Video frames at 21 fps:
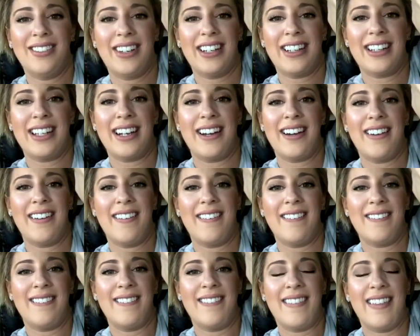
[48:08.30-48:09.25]
right there.
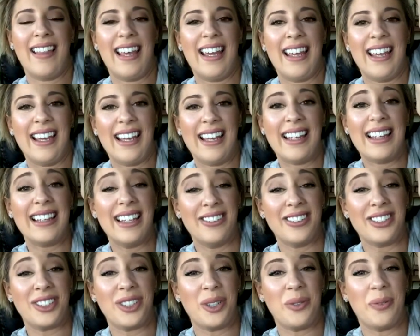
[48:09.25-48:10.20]
That
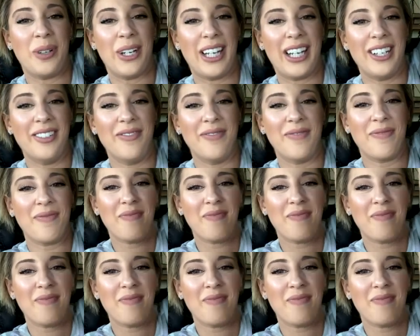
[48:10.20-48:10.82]
one's really pretty.